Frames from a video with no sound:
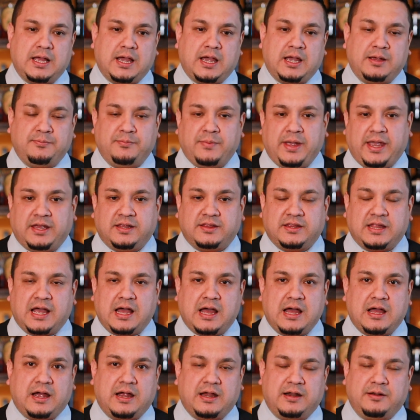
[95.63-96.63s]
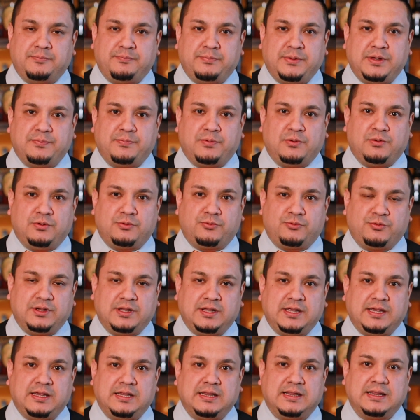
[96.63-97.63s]
I make that and people
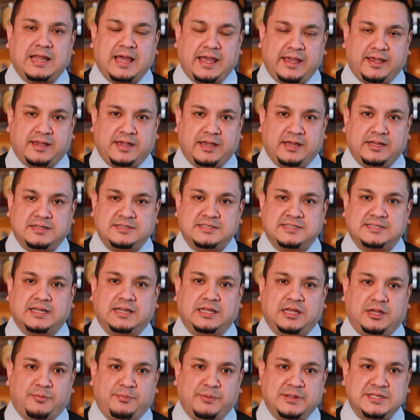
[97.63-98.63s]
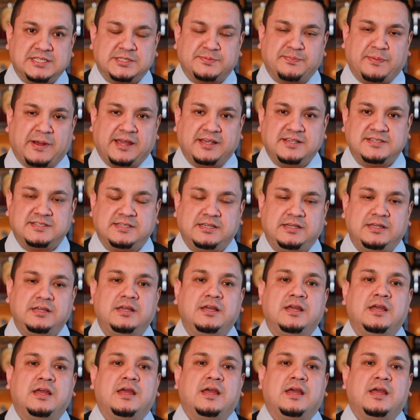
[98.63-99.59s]
really like it. It's a little bit spicy.